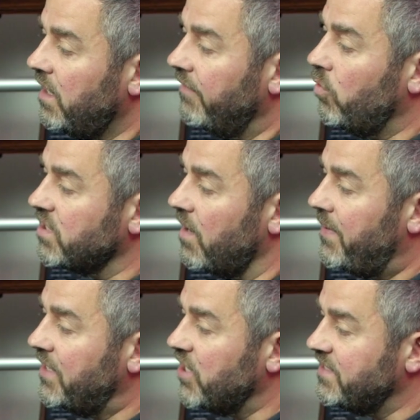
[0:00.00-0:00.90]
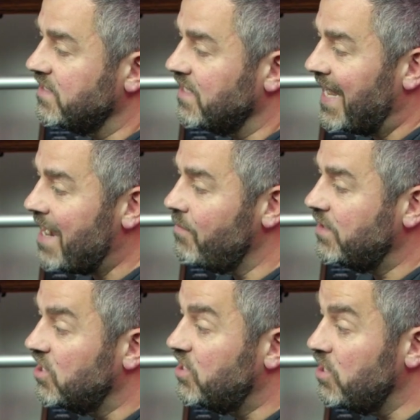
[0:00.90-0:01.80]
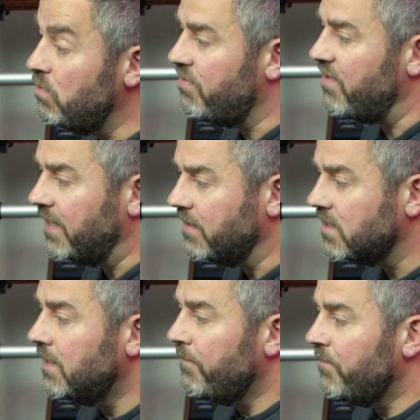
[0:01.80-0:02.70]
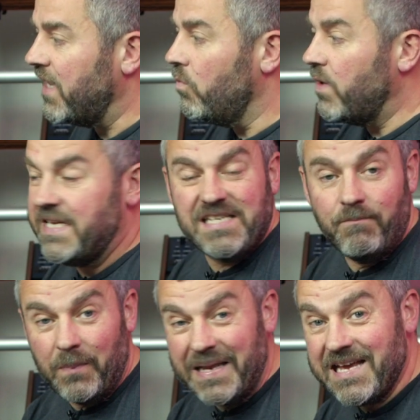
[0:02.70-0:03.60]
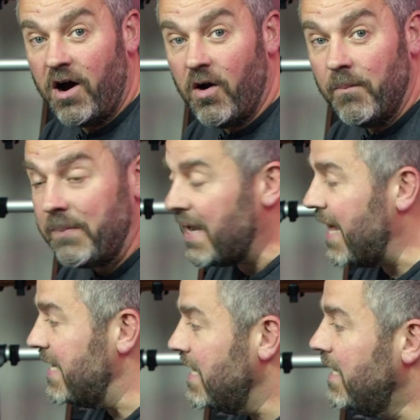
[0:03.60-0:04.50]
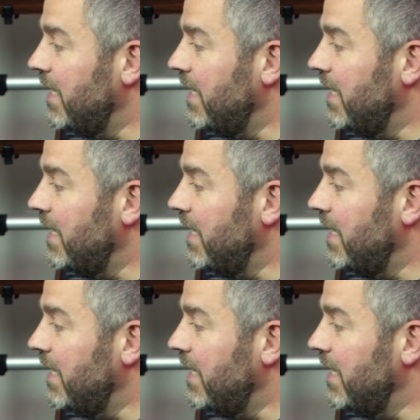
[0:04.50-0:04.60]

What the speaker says: Of course, arpeggiators allow us to do things that we simply can't play.